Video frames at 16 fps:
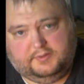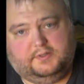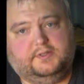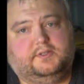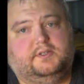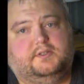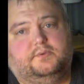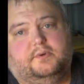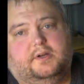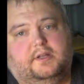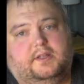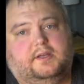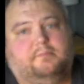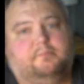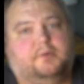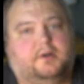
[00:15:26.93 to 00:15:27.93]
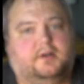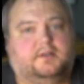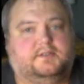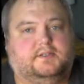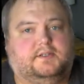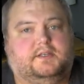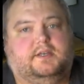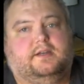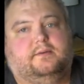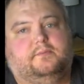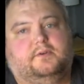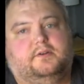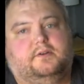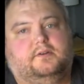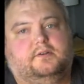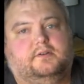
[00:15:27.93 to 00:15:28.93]
This is where I like pause the
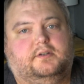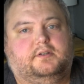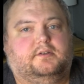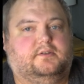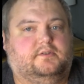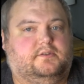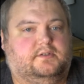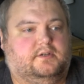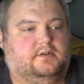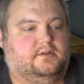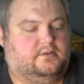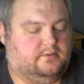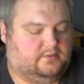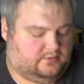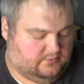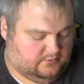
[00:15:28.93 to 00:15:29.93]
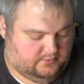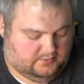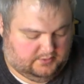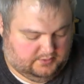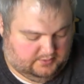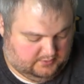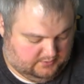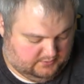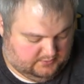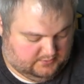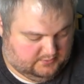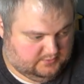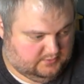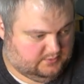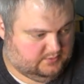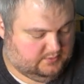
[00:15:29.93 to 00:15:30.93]
camera and start Googling
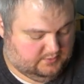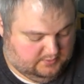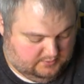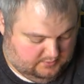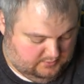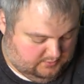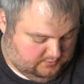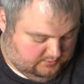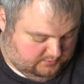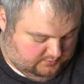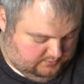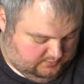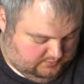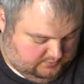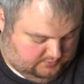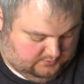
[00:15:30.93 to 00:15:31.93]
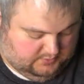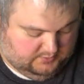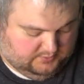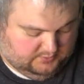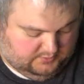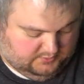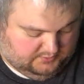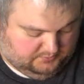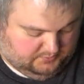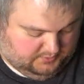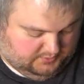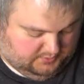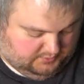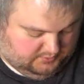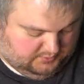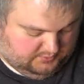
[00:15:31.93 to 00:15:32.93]
because it should have just
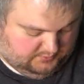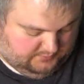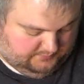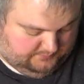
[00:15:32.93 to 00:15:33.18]
worked.